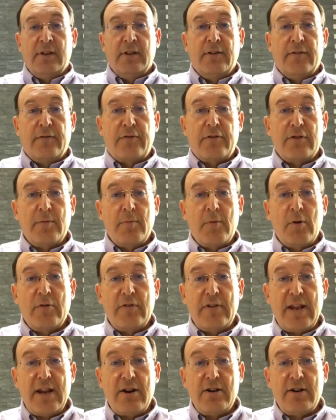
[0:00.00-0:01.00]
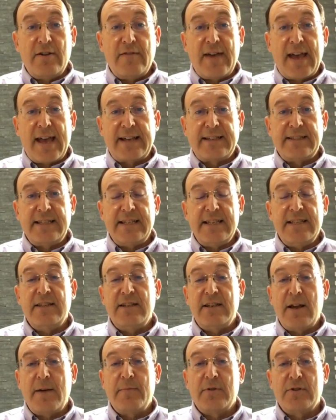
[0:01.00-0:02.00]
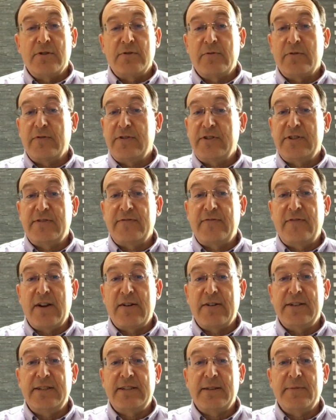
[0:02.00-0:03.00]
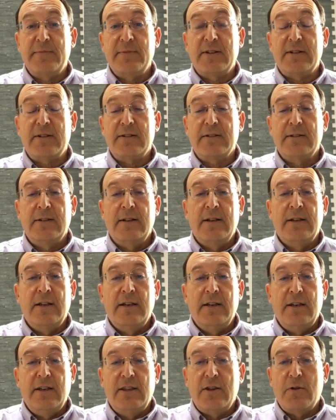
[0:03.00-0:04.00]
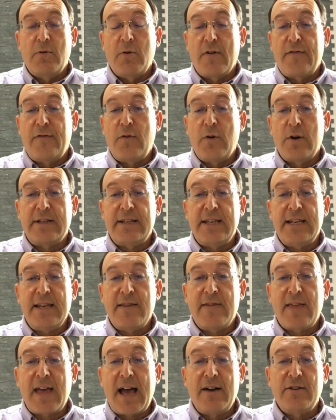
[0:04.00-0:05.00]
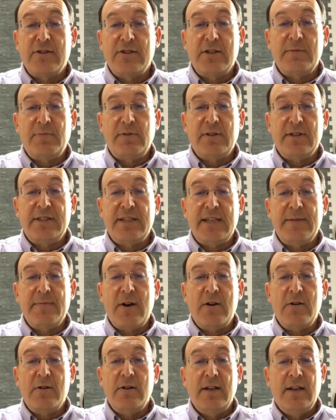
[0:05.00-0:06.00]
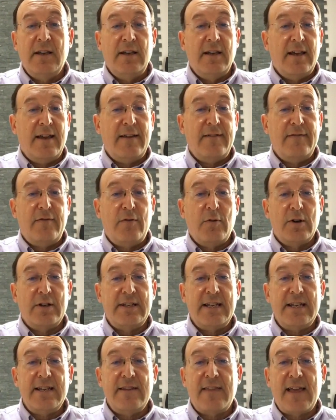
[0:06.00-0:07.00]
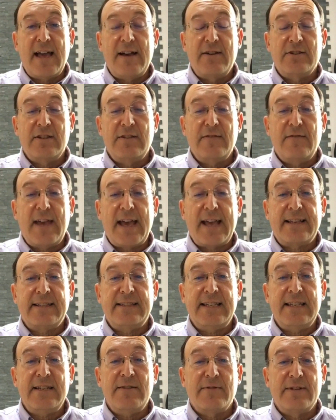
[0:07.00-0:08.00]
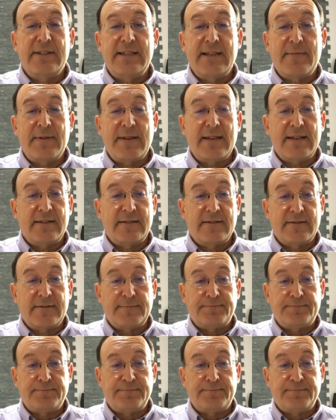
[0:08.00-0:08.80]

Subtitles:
For the Moderna vaccine, the numbers were very similar. There were 14,000 placebo and 14,000 vaccine recipients.